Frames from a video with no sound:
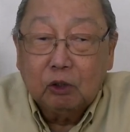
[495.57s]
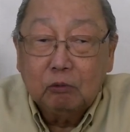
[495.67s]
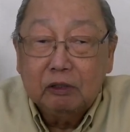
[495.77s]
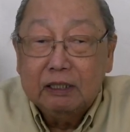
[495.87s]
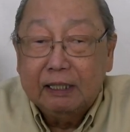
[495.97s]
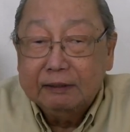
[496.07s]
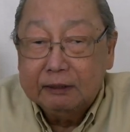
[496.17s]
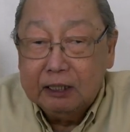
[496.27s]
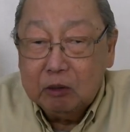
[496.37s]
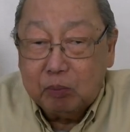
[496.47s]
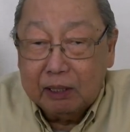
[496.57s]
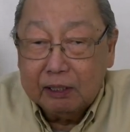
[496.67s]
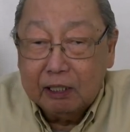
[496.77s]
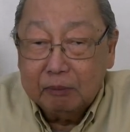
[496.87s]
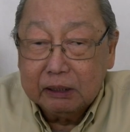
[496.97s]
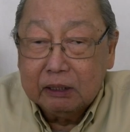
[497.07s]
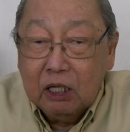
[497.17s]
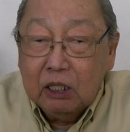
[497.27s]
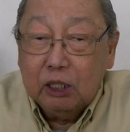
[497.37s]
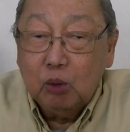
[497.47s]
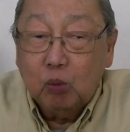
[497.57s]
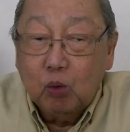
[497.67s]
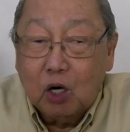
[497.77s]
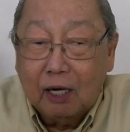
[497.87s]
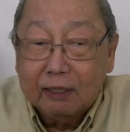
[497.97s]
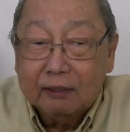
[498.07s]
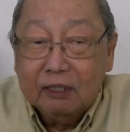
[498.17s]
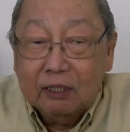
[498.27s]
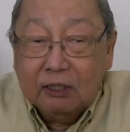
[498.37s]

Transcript: COVID-19 pandemic in Wuhan,